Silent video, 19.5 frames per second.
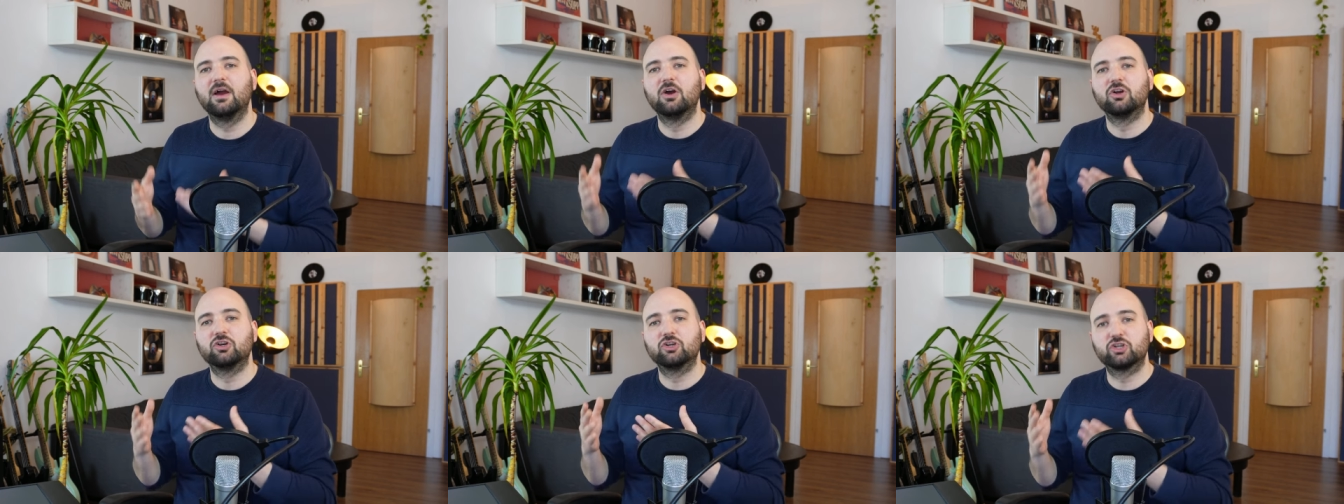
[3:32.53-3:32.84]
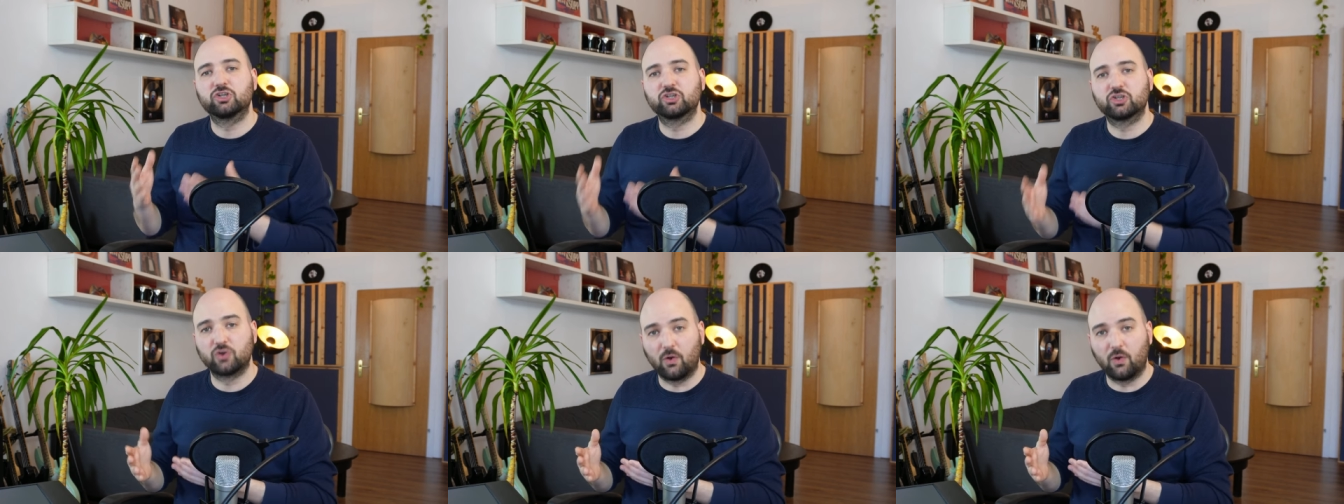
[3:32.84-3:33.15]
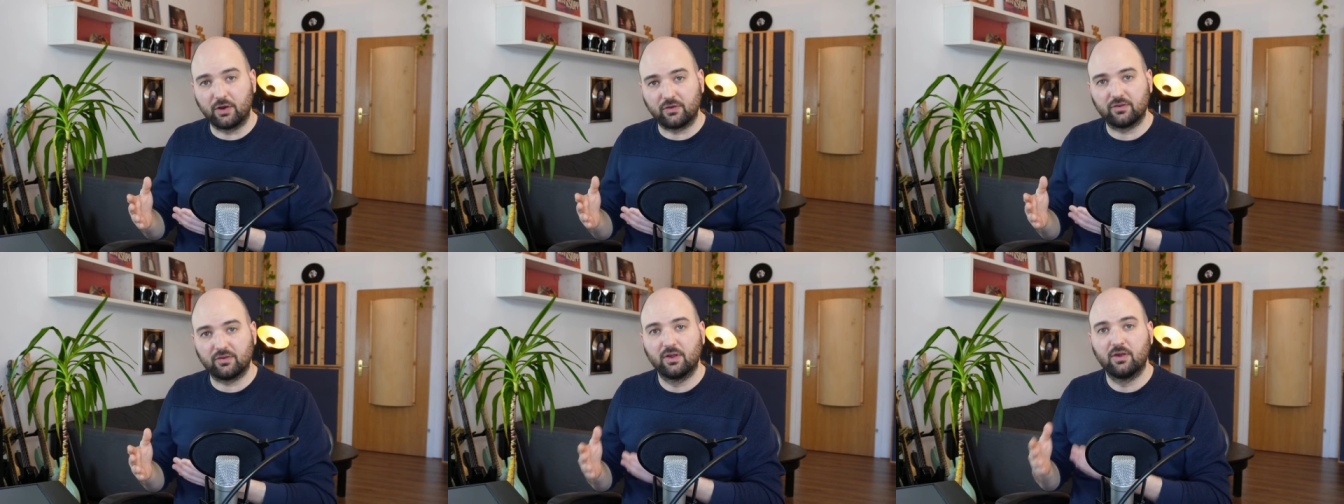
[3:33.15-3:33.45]

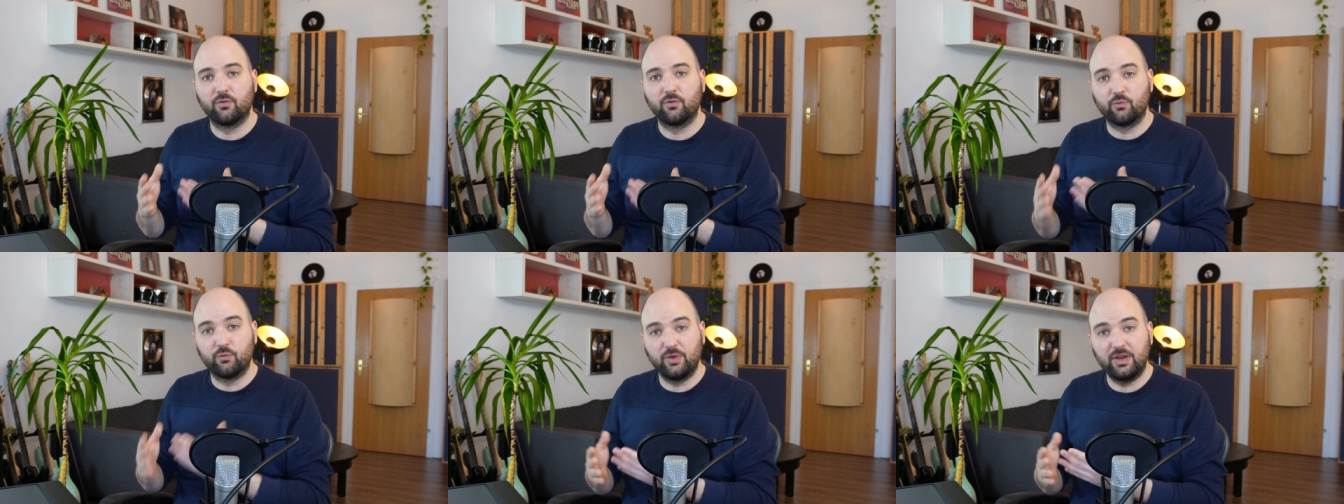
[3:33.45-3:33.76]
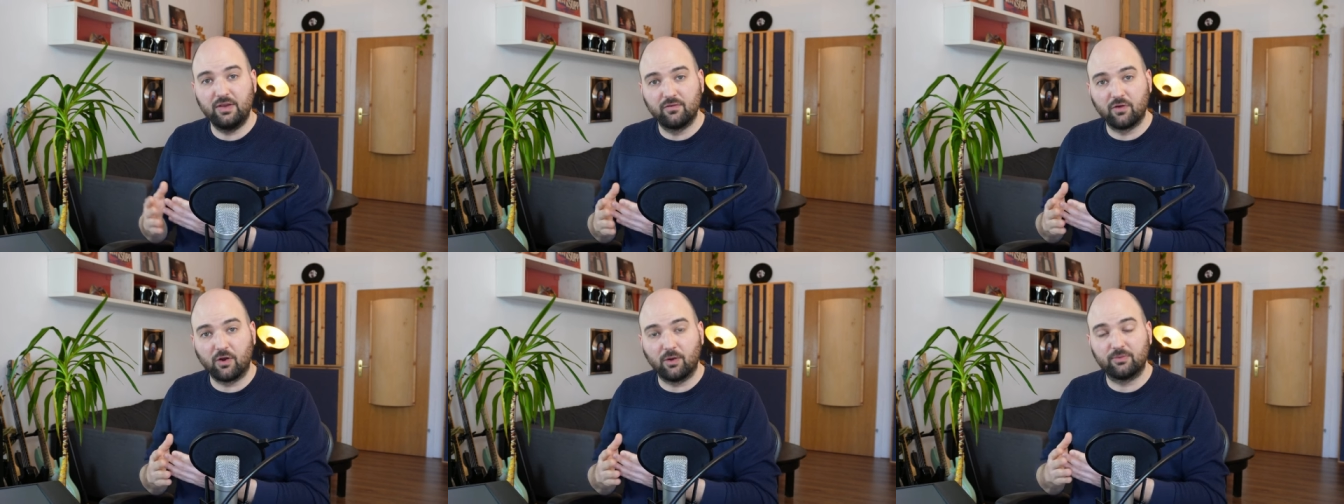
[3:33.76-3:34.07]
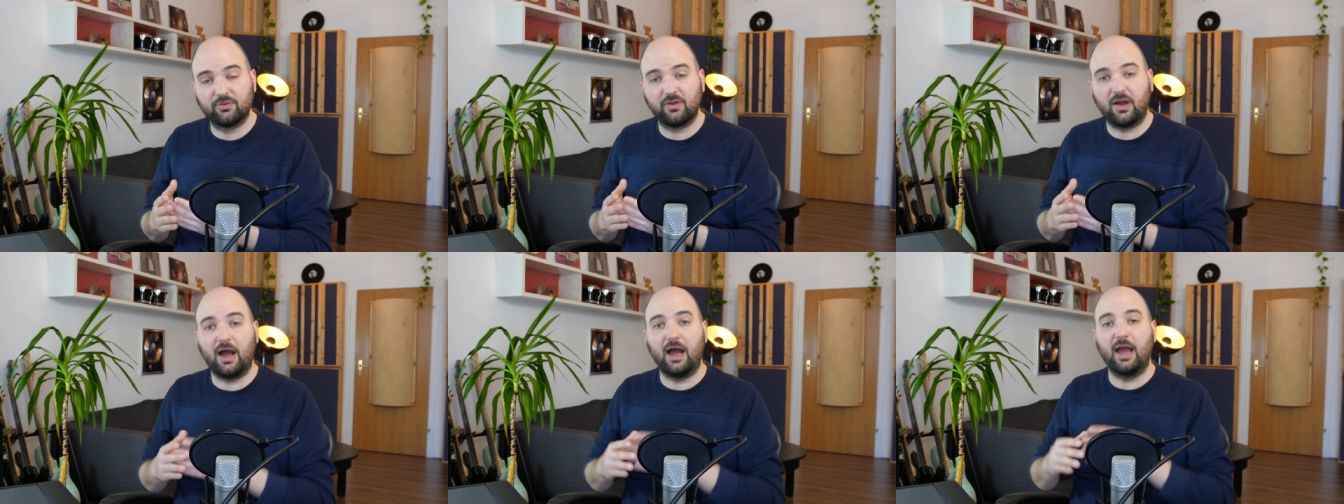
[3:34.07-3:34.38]
short reverb
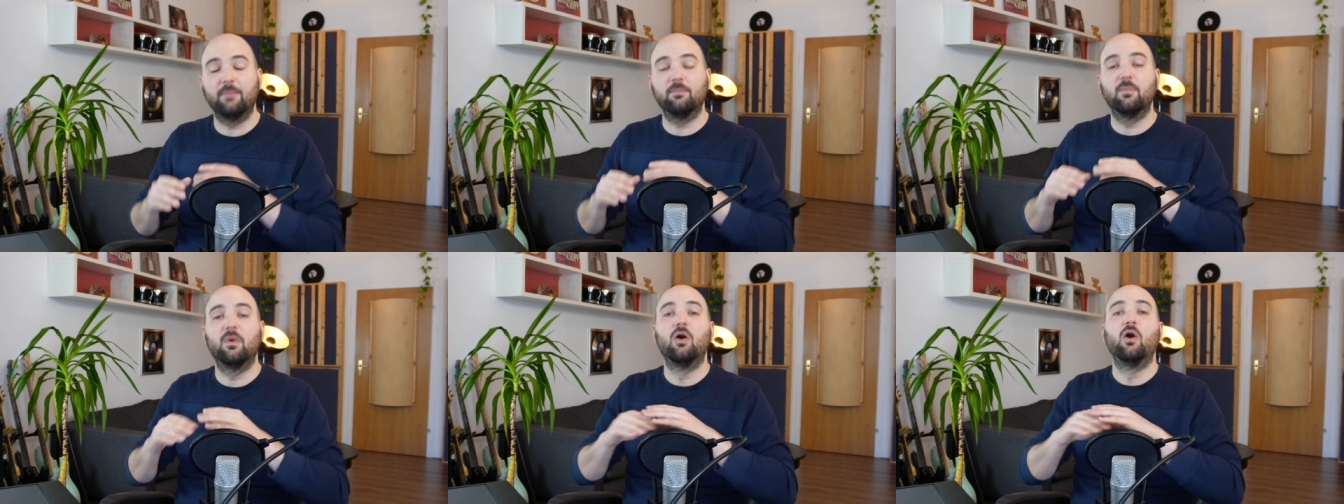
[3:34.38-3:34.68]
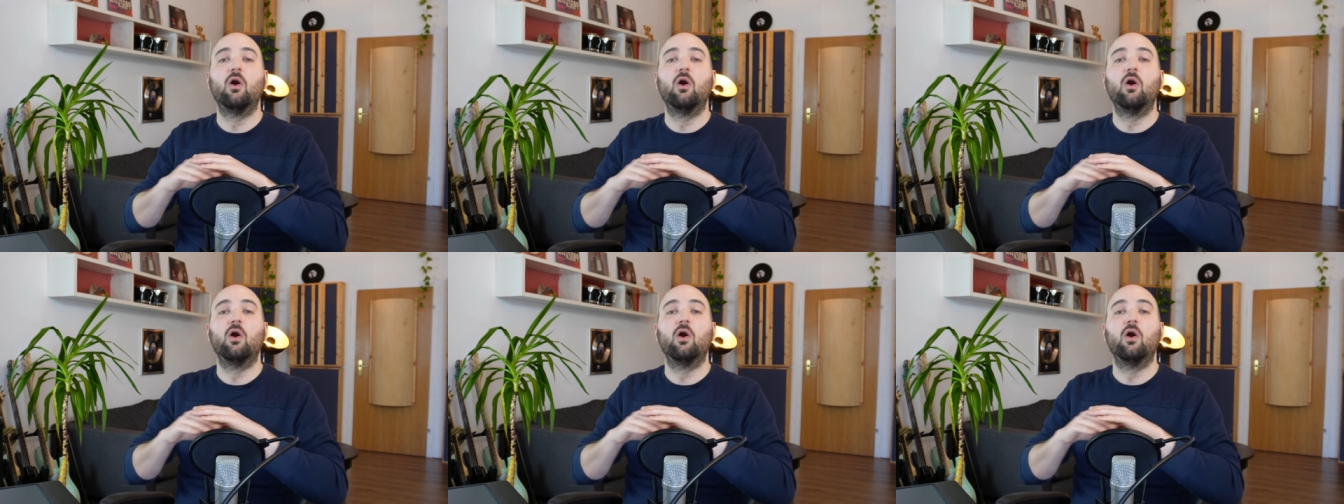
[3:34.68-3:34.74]
time